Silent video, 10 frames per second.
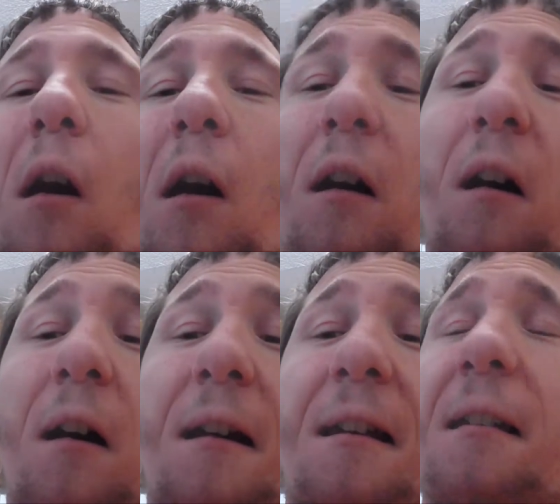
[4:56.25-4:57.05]

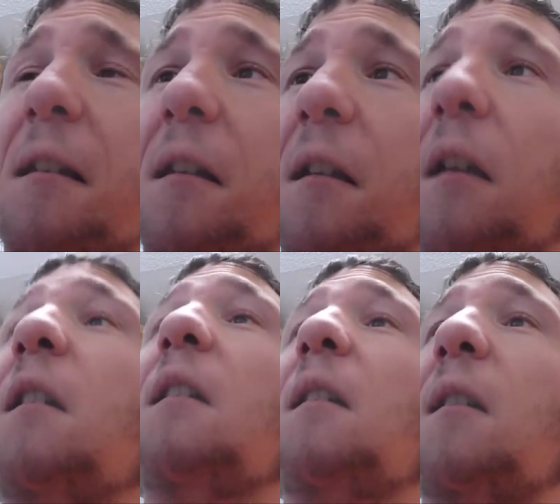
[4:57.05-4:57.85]
Alright.
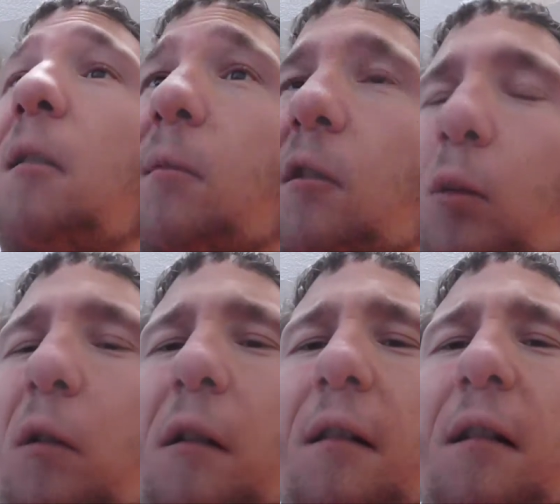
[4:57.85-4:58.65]
I'm gonna
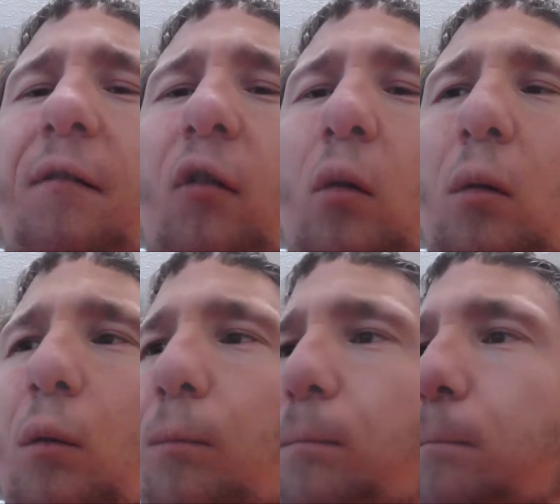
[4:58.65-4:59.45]
work on this for